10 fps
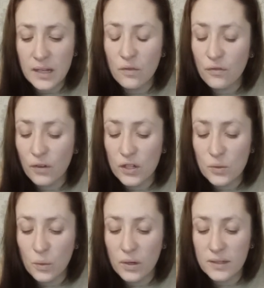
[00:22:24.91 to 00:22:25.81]
in the
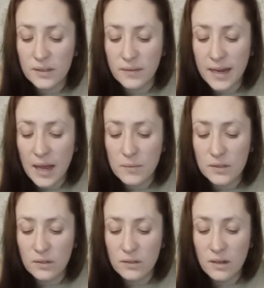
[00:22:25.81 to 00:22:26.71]
fresh waters of the
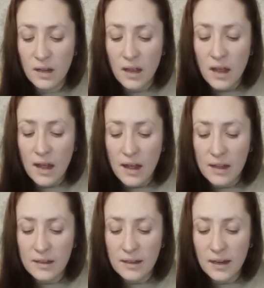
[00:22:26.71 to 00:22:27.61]
Amazon
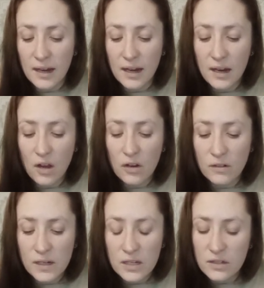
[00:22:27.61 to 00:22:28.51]
and the
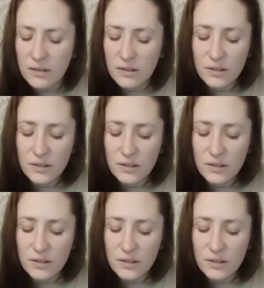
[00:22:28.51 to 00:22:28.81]
Orin-